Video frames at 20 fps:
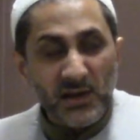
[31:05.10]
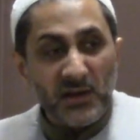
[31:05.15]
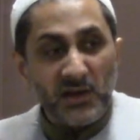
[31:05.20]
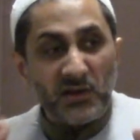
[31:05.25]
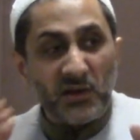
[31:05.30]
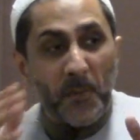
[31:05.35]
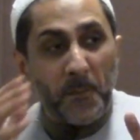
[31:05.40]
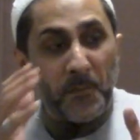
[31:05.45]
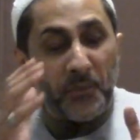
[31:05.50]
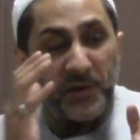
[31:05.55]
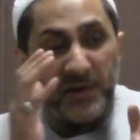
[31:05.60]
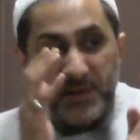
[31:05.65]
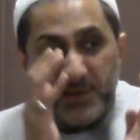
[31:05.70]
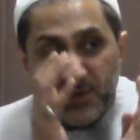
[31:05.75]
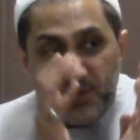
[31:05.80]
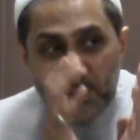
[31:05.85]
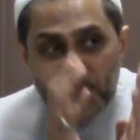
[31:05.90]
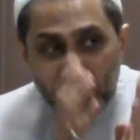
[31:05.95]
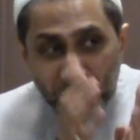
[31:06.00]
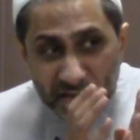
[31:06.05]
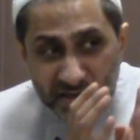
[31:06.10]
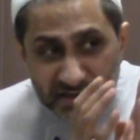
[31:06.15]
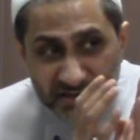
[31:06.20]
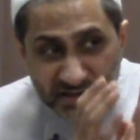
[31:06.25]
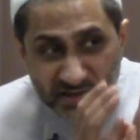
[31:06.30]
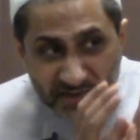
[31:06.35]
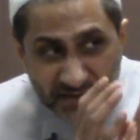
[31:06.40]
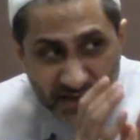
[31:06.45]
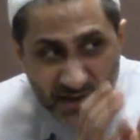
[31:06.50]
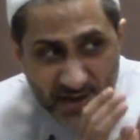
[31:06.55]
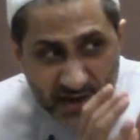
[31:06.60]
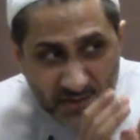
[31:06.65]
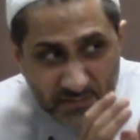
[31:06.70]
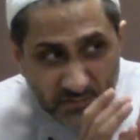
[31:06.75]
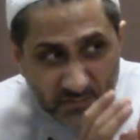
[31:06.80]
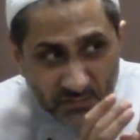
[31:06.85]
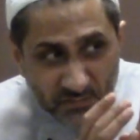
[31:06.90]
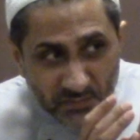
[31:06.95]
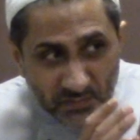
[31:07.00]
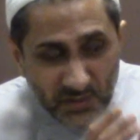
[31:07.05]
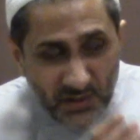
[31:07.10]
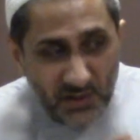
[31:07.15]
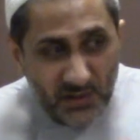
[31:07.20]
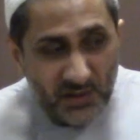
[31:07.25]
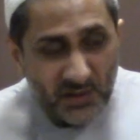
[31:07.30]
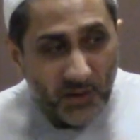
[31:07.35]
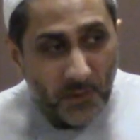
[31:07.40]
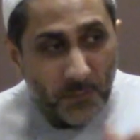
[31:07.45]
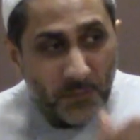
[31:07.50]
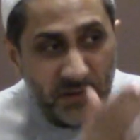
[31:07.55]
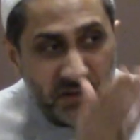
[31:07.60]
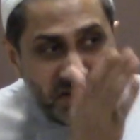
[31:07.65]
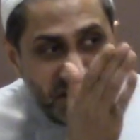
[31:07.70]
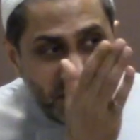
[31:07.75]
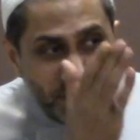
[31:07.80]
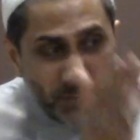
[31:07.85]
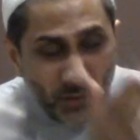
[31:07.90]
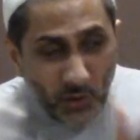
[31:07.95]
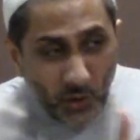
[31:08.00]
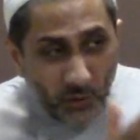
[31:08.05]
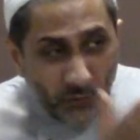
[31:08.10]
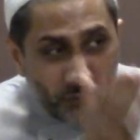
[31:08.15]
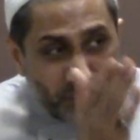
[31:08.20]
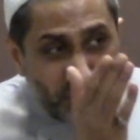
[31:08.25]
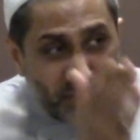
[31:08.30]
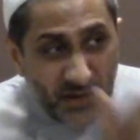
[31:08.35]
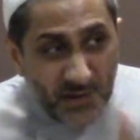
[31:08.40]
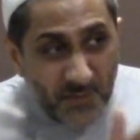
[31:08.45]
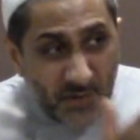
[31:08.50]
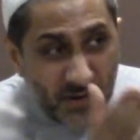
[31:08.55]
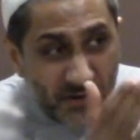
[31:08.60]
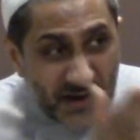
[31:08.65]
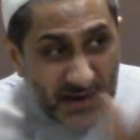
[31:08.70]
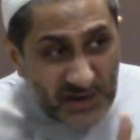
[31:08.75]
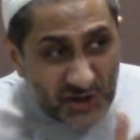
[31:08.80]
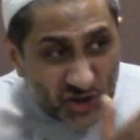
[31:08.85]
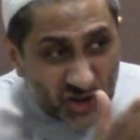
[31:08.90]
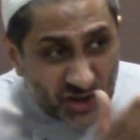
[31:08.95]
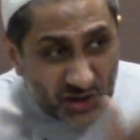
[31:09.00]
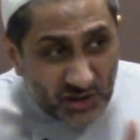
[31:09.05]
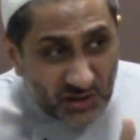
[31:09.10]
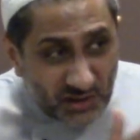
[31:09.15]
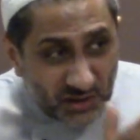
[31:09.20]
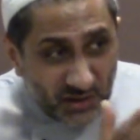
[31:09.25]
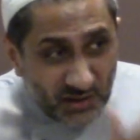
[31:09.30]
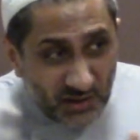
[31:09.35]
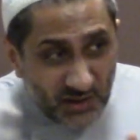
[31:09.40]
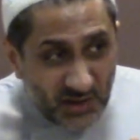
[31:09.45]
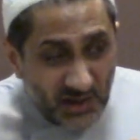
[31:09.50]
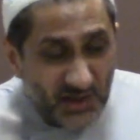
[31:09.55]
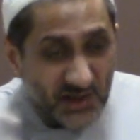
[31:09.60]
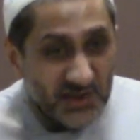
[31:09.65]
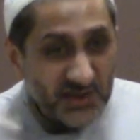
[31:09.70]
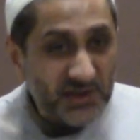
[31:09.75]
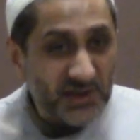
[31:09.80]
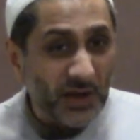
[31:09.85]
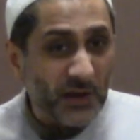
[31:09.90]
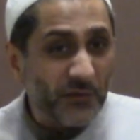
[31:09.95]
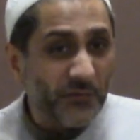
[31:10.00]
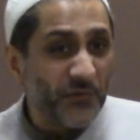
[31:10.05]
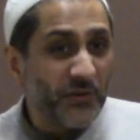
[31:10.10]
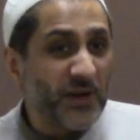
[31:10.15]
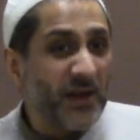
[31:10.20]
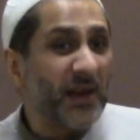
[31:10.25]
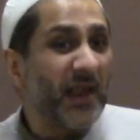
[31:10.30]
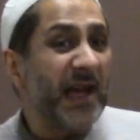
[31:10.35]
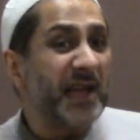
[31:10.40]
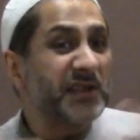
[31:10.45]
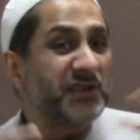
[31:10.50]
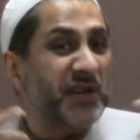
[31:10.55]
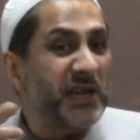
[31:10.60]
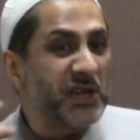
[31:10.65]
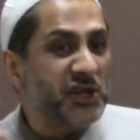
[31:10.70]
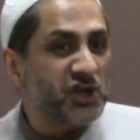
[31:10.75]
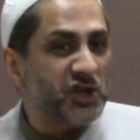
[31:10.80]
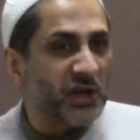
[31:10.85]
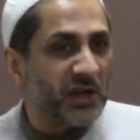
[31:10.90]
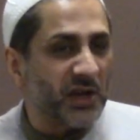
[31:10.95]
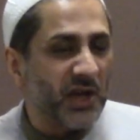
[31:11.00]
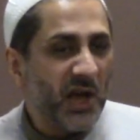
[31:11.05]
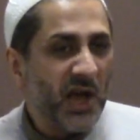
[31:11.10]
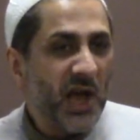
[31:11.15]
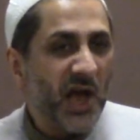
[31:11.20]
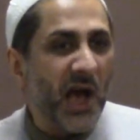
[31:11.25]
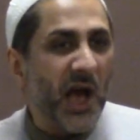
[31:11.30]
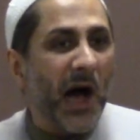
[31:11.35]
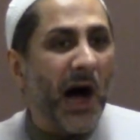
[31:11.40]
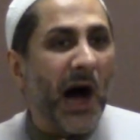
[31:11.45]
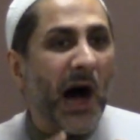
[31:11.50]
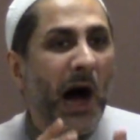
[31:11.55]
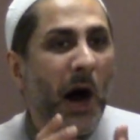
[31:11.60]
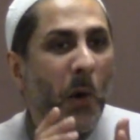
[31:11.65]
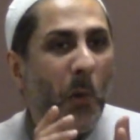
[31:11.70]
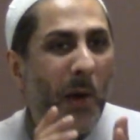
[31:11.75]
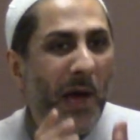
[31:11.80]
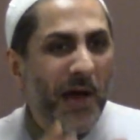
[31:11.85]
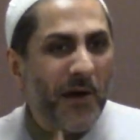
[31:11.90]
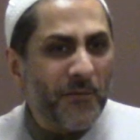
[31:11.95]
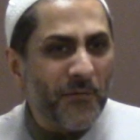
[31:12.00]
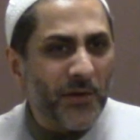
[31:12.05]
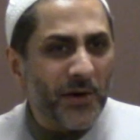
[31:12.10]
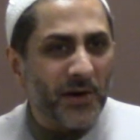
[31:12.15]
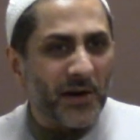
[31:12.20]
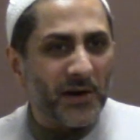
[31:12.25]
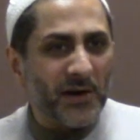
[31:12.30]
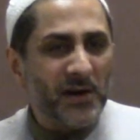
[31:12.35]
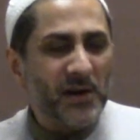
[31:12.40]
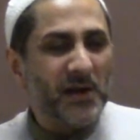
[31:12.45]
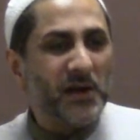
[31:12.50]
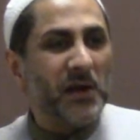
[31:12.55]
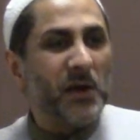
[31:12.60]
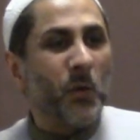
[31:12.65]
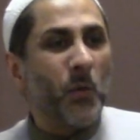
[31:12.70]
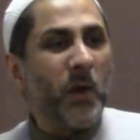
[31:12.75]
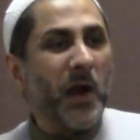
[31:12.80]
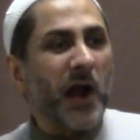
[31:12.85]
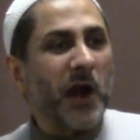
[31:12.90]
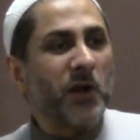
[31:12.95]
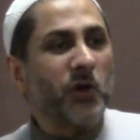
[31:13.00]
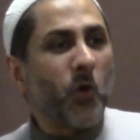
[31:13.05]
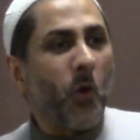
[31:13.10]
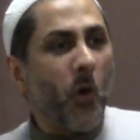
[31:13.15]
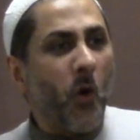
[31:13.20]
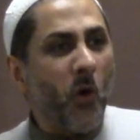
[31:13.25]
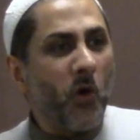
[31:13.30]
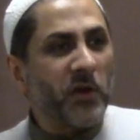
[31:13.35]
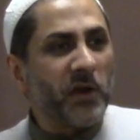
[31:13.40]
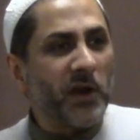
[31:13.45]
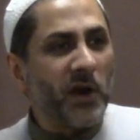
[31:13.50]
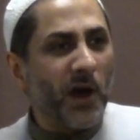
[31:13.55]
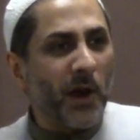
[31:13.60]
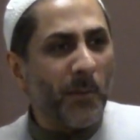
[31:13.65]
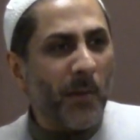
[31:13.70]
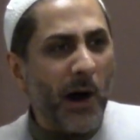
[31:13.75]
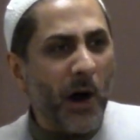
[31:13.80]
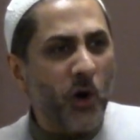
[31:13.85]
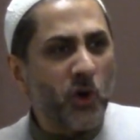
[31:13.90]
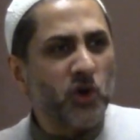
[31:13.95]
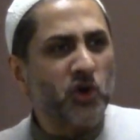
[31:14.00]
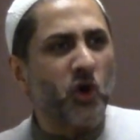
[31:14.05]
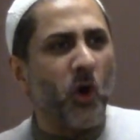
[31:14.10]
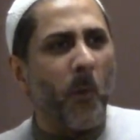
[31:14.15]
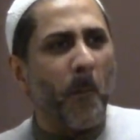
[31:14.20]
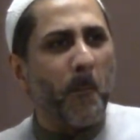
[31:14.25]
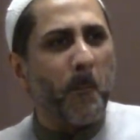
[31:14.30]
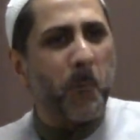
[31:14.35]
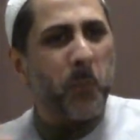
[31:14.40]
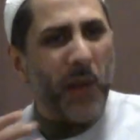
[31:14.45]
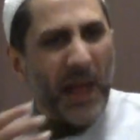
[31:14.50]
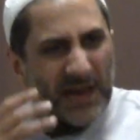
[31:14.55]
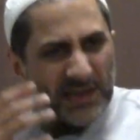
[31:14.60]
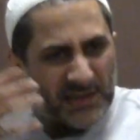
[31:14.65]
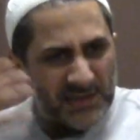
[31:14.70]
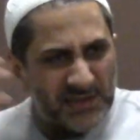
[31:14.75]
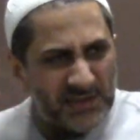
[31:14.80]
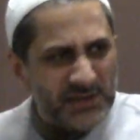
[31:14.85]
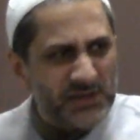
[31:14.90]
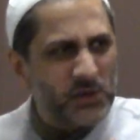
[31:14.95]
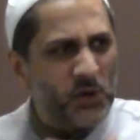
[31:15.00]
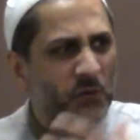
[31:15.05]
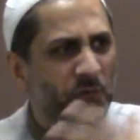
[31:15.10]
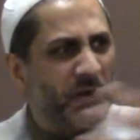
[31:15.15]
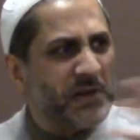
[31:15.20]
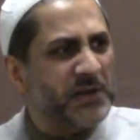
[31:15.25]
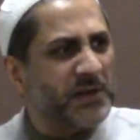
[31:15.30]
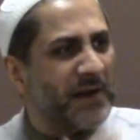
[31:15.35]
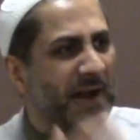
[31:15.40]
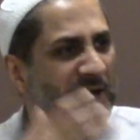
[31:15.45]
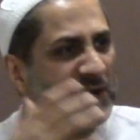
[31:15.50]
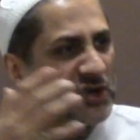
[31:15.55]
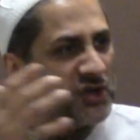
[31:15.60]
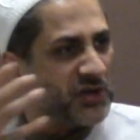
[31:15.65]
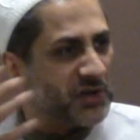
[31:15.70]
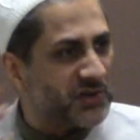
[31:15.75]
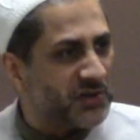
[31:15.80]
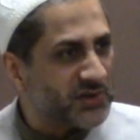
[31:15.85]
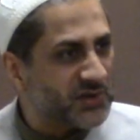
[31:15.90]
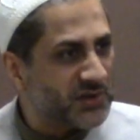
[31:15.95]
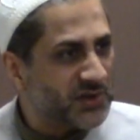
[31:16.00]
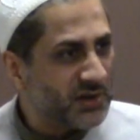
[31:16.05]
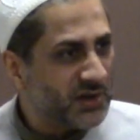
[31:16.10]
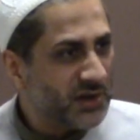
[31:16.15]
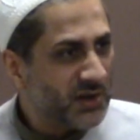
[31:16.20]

the principle is the same. The principle of liberation, self-realization. However, we are talking about complexity of interactions.